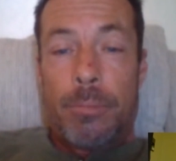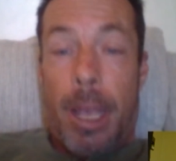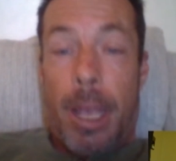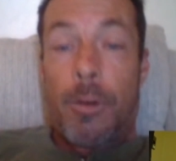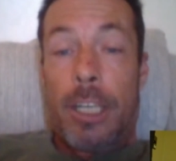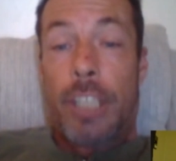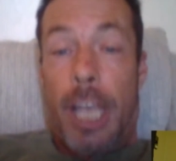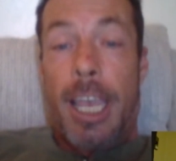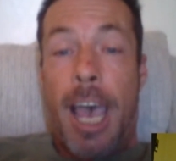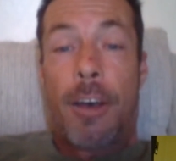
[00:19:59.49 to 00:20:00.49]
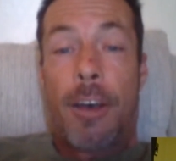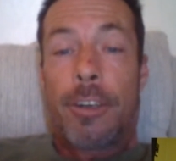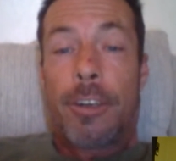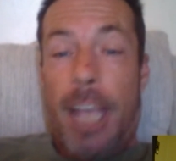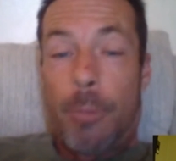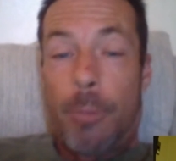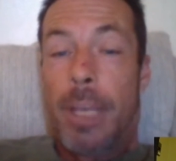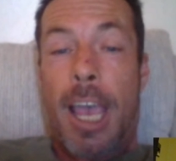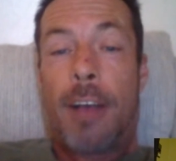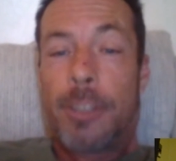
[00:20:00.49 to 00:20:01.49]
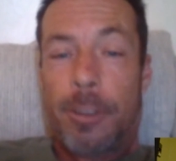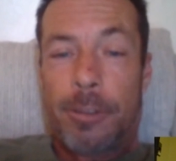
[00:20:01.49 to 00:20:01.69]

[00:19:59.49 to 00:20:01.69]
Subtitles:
might want to check out or to help out.